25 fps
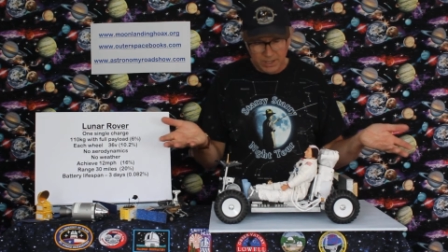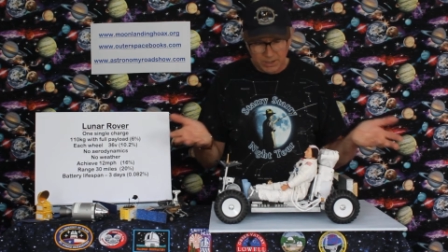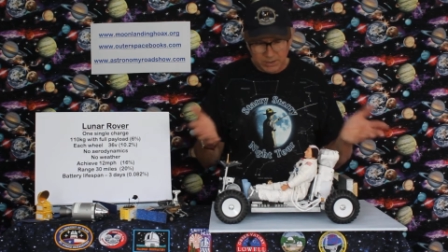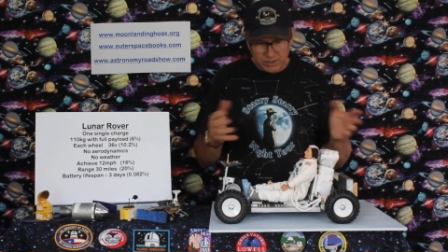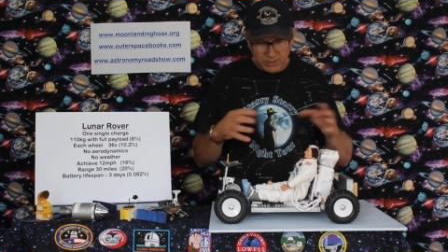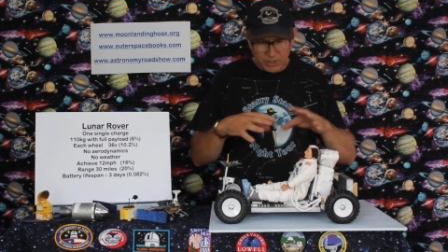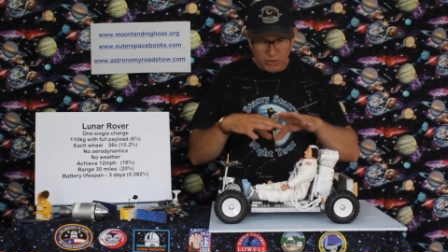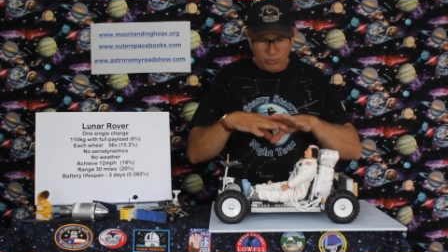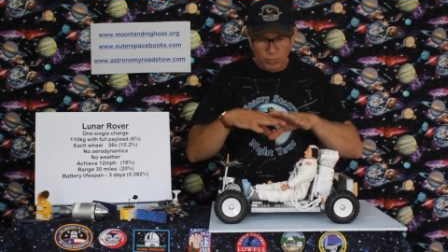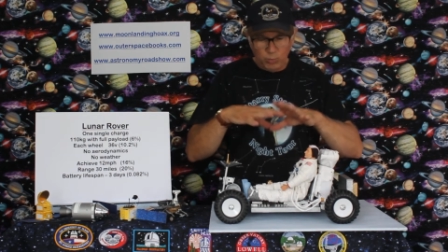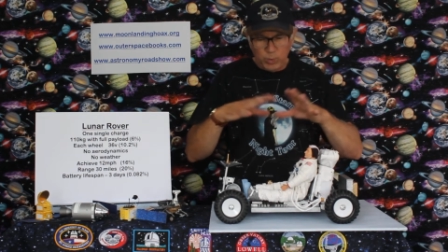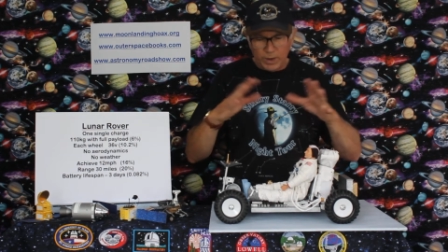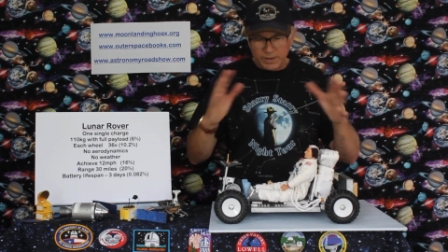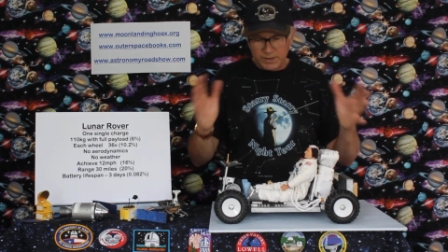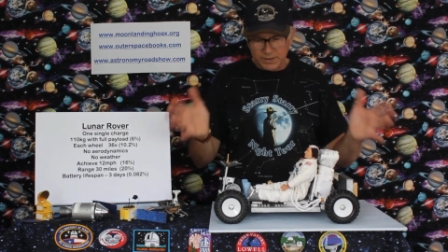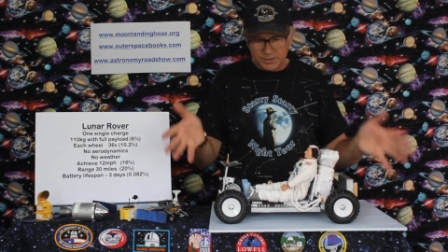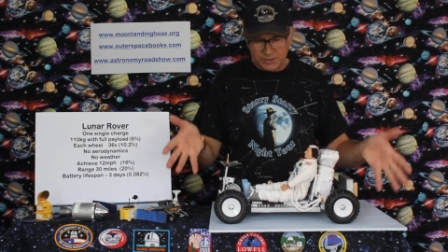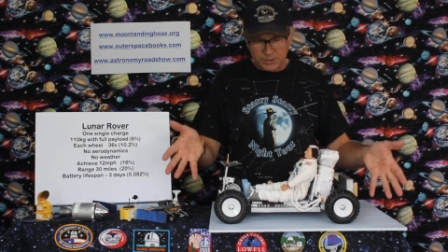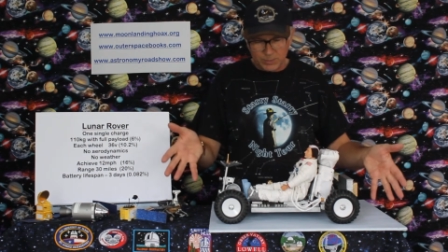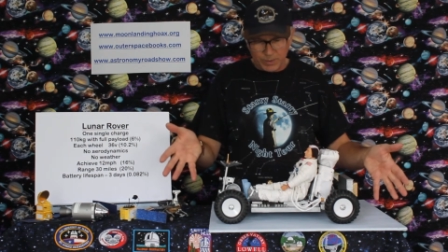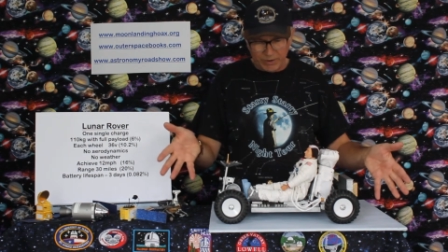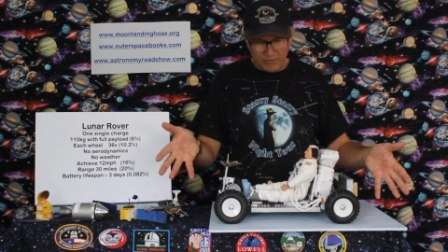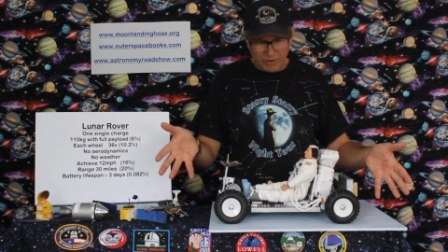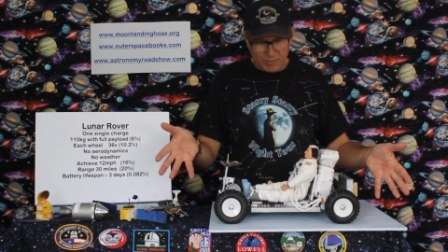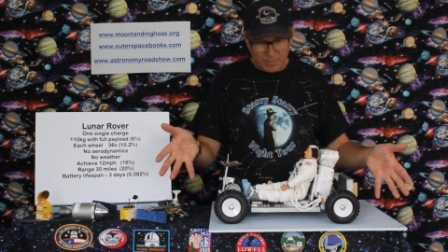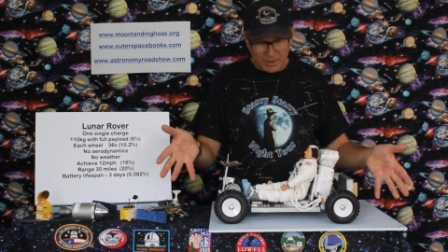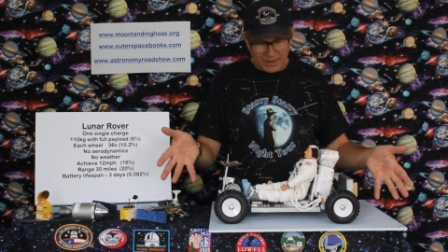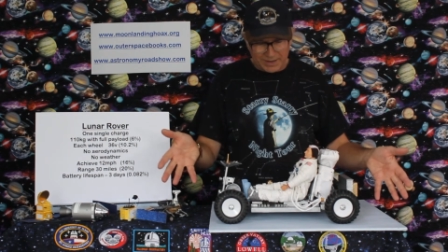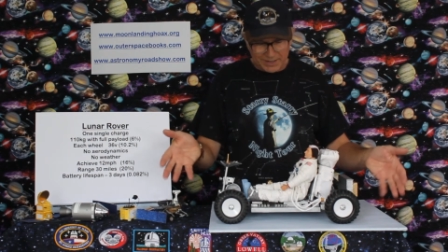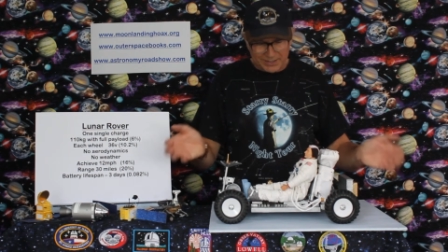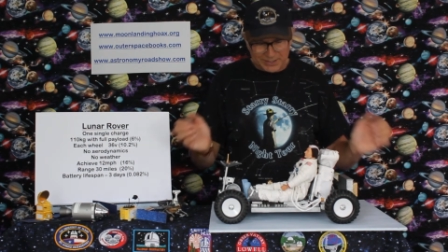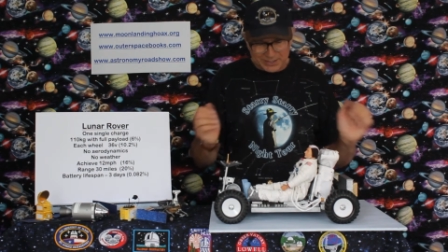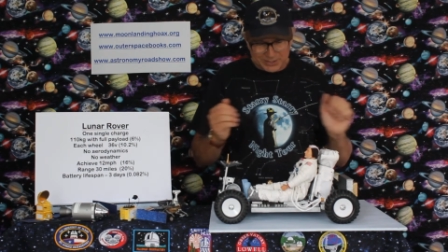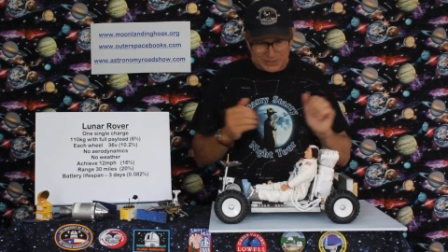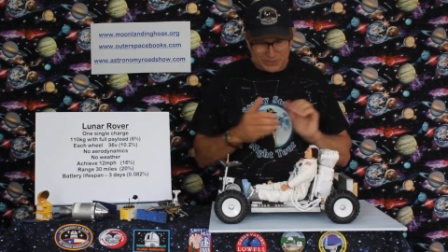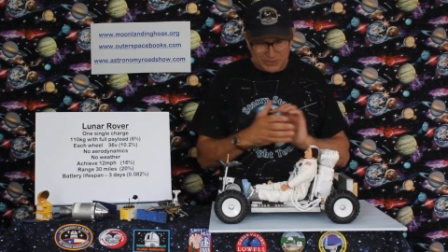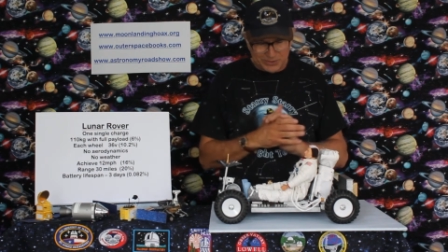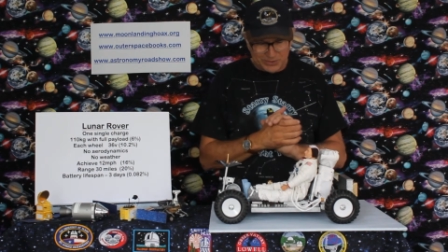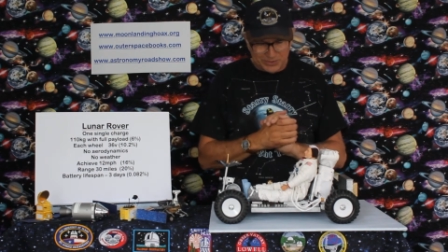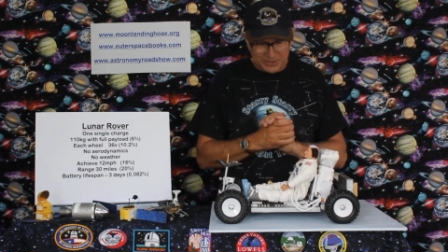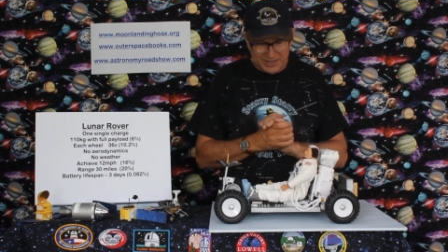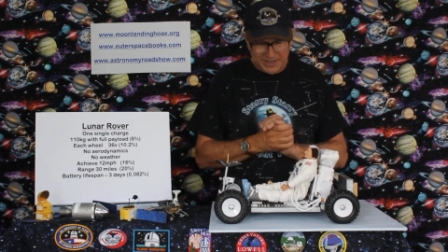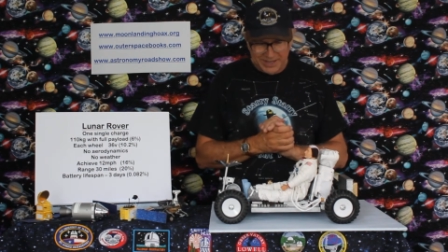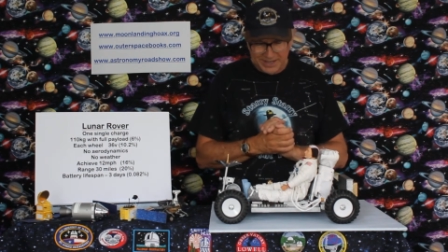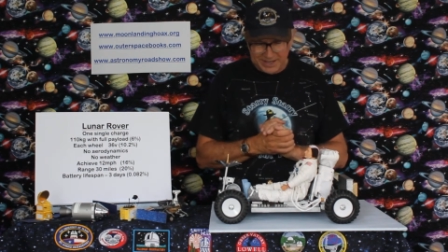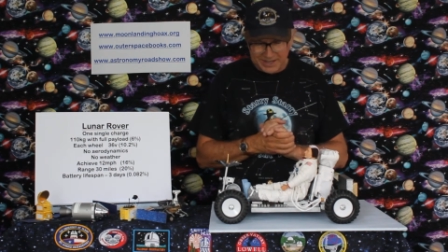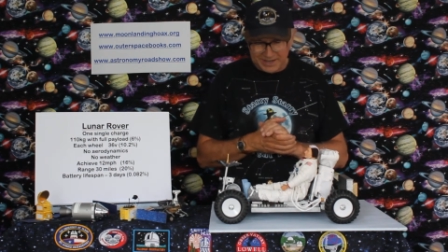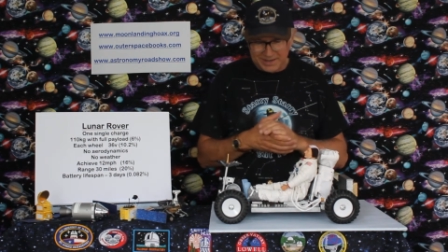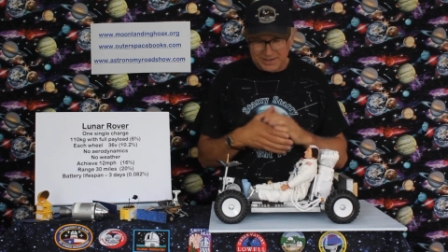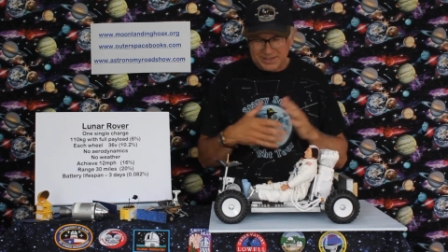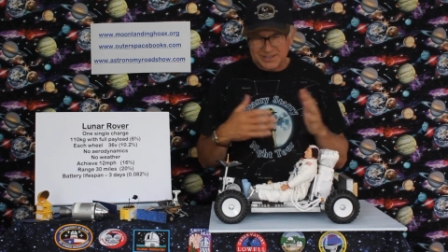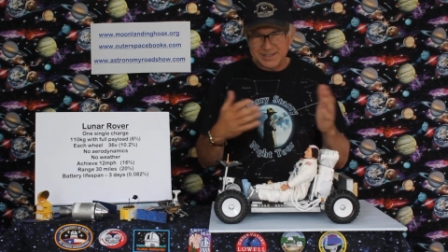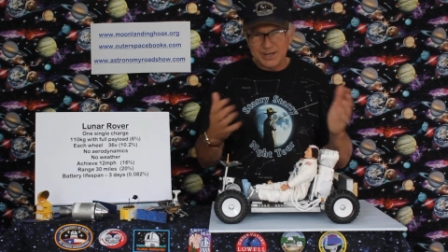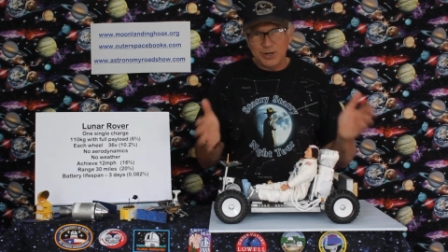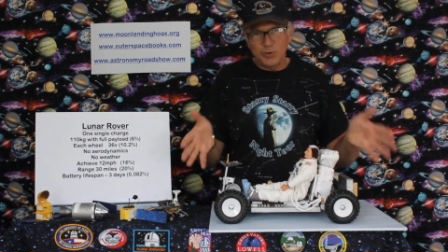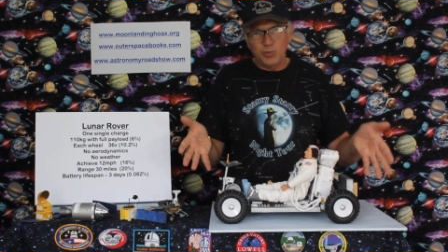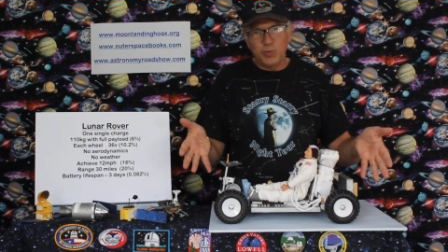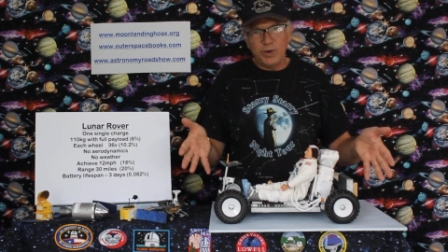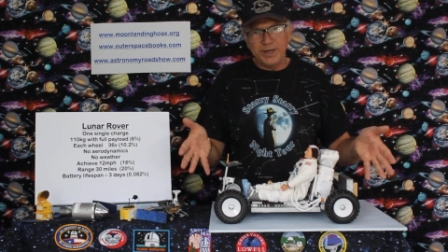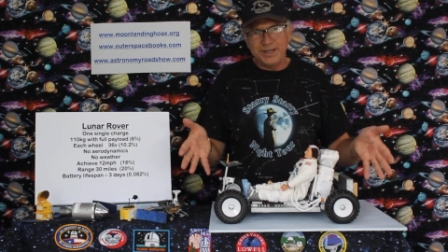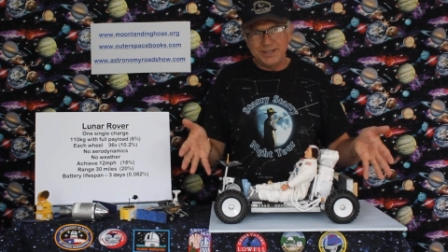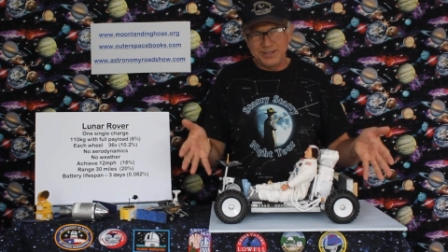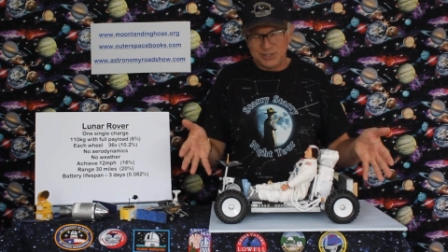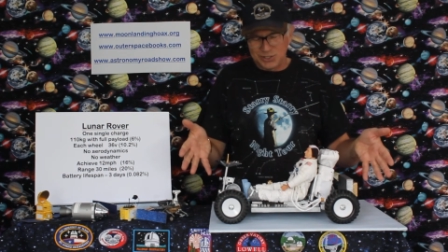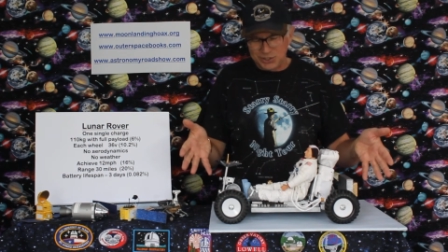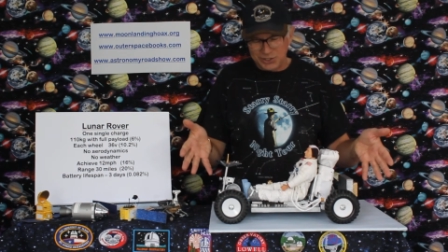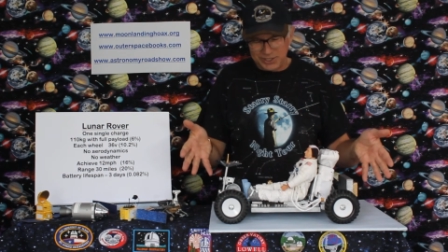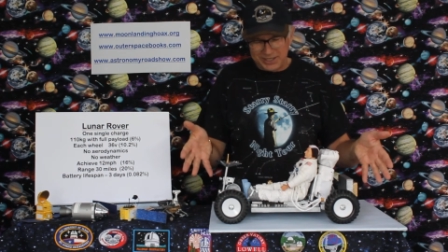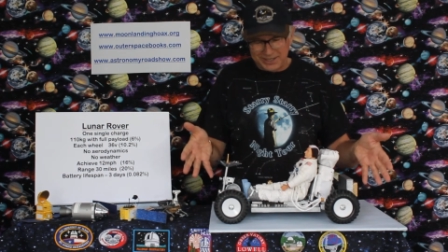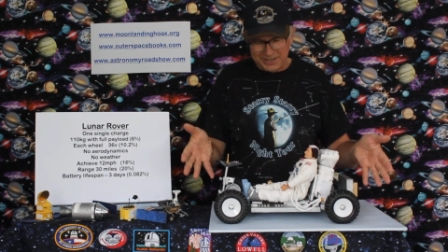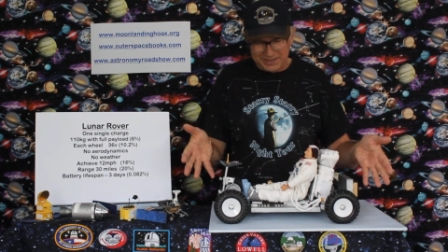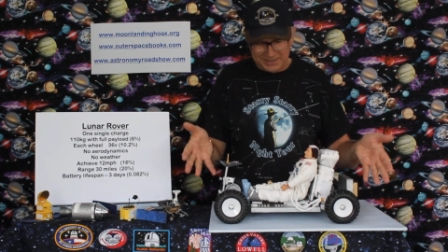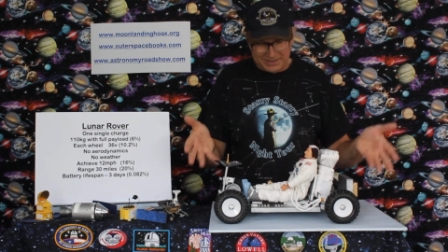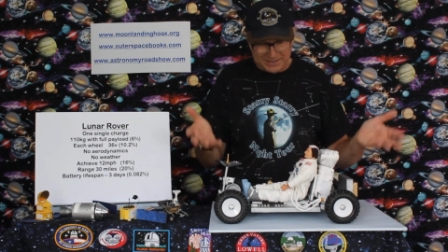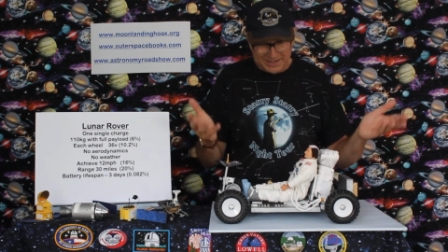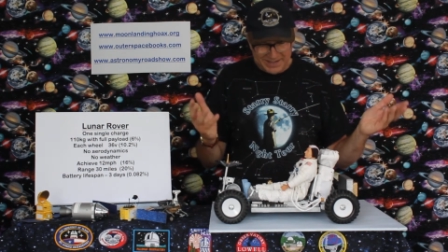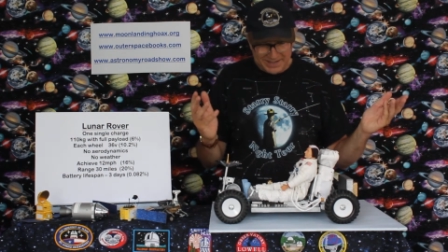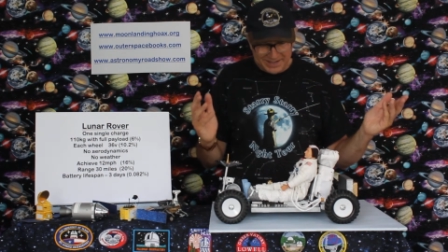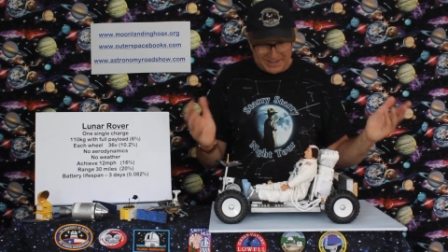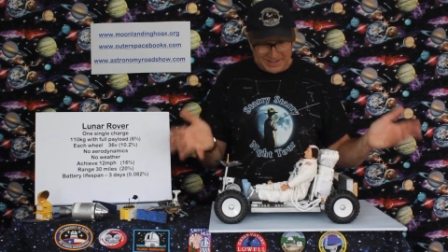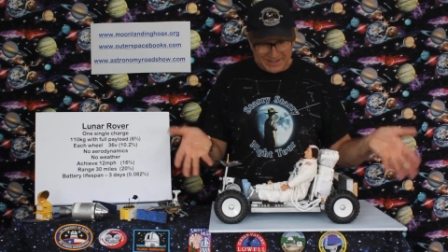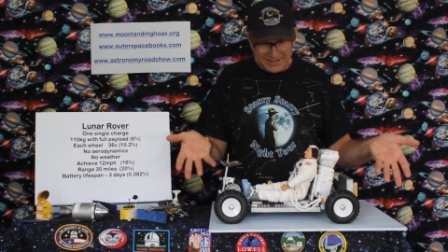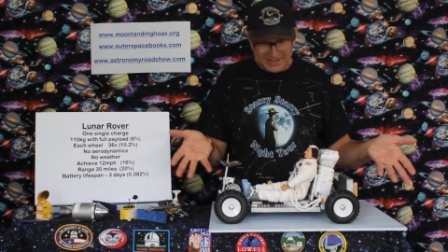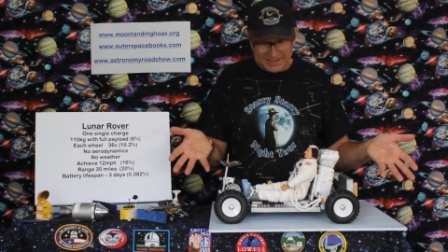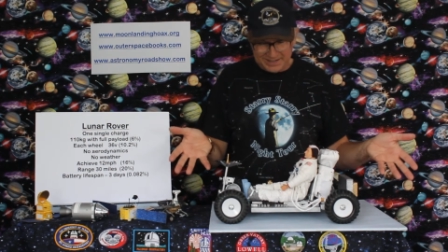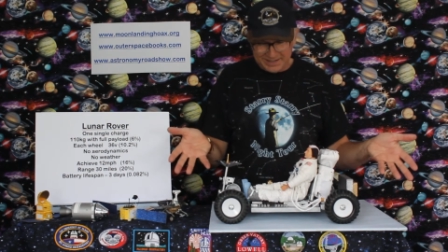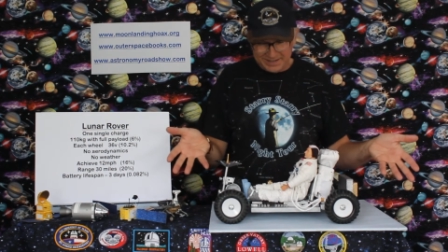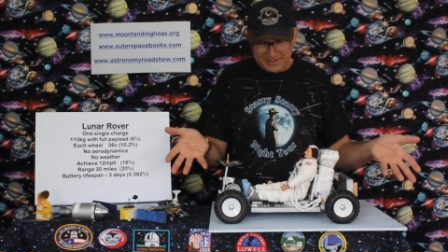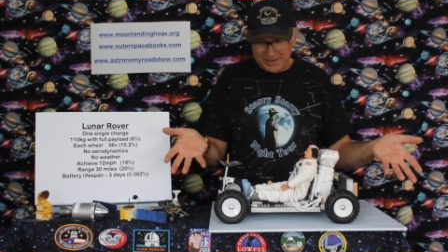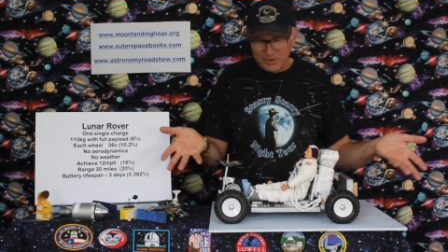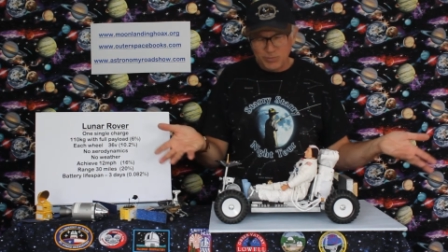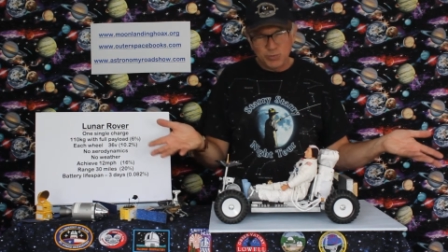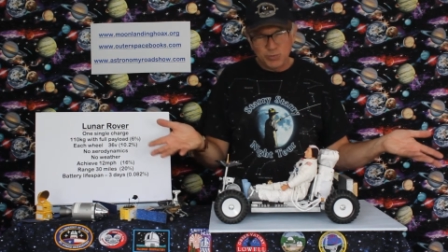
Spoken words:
No weather to worry about at all. There's no wind shear, no